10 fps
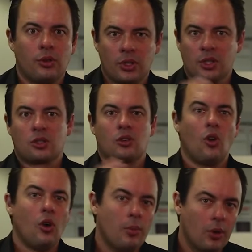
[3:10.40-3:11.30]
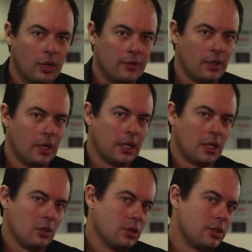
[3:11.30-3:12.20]
or a scoreboard, if you like,
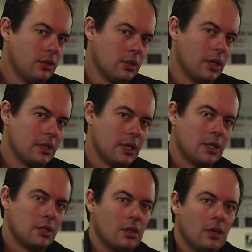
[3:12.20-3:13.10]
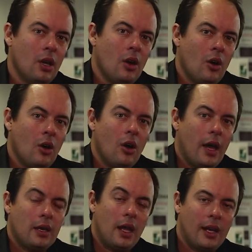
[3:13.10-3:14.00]
across the organisation
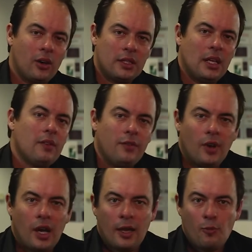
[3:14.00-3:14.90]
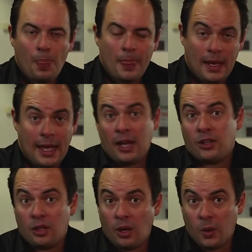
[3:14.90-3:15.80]
and identify how
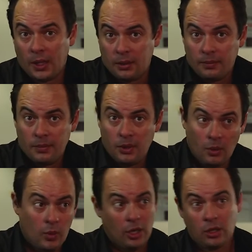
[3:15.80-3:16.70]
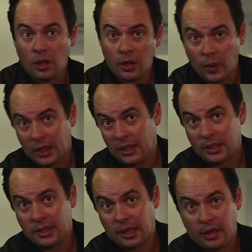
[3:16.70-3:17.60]
you're going. You know, we're not going well in
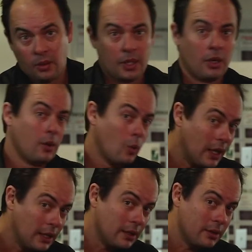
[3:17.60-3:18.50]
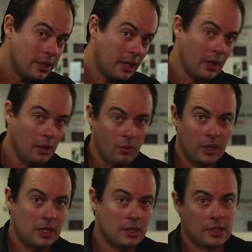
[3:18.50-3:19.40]
this area, we're going well in this area, and we
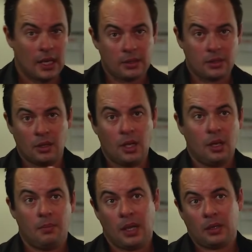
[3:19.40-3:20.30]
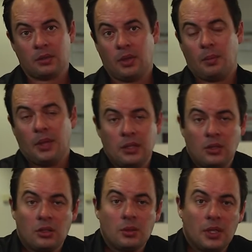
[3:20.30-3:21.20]
can start to balance around, but that's
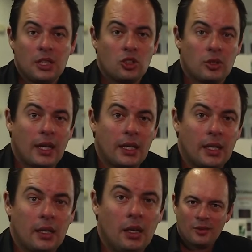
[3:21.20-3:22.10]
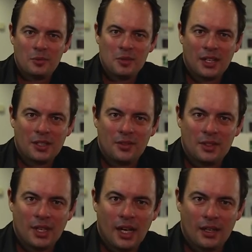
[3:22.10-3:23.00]
ultimately tracking of objectives
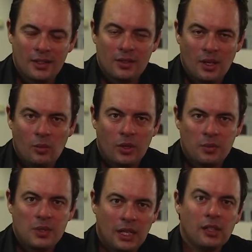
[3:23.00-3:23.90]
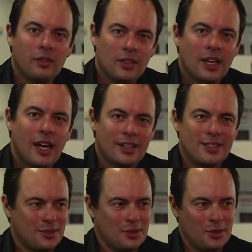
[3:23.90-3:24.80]
and targets. Well, the objective and target
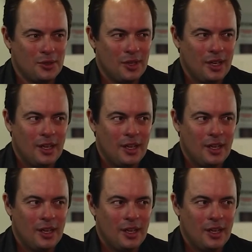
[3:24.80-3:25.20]
is to